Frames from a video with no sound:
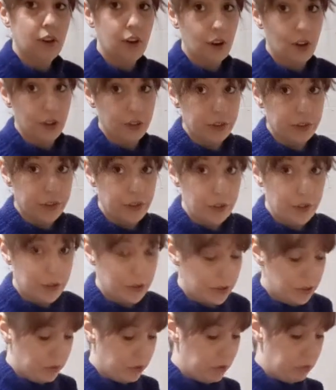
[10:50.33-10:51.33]
Also,
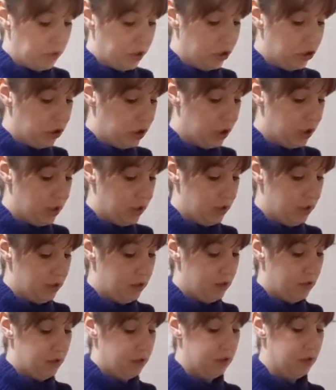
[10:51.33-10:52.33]
I want to mention,
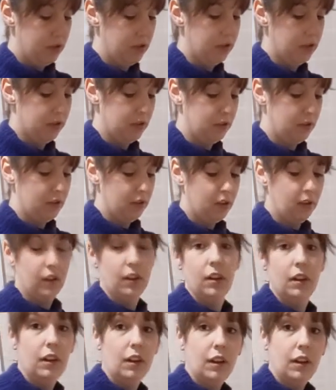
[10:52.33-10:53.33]

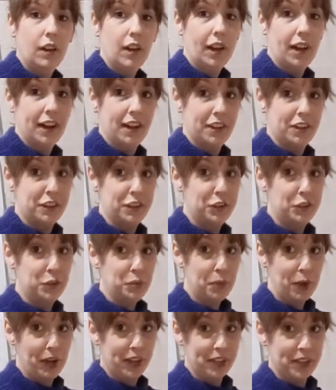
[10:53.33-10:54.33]
I got this new
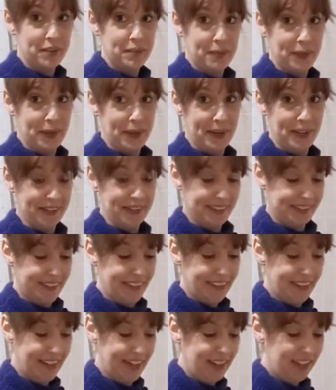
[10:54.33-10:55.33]
pots and pans
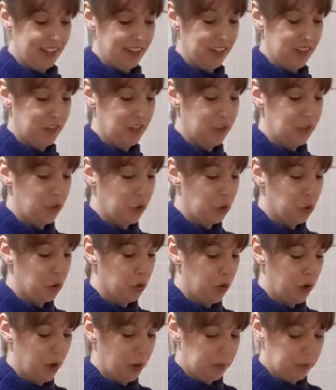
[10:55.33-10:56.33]
set, this whole
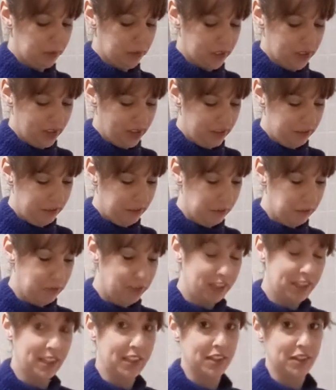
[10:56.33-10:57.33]
copper set from my
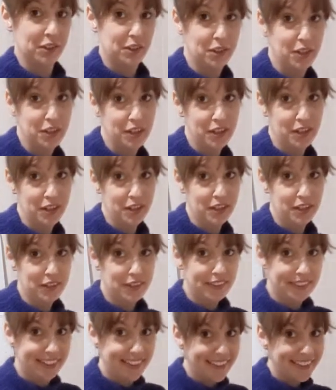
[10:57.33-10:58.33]
sister.
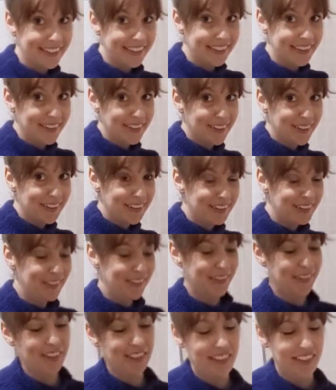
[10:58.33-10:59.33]
Thank you.
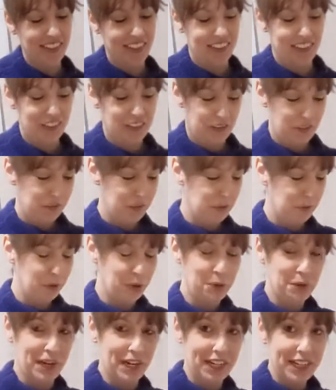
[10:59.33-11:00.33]
For
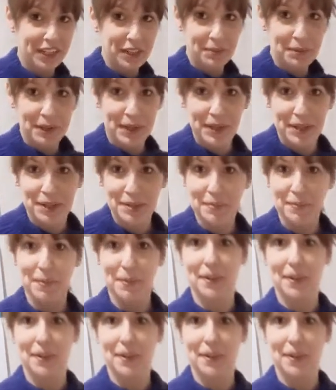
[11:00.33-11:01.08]
my wedding coming up.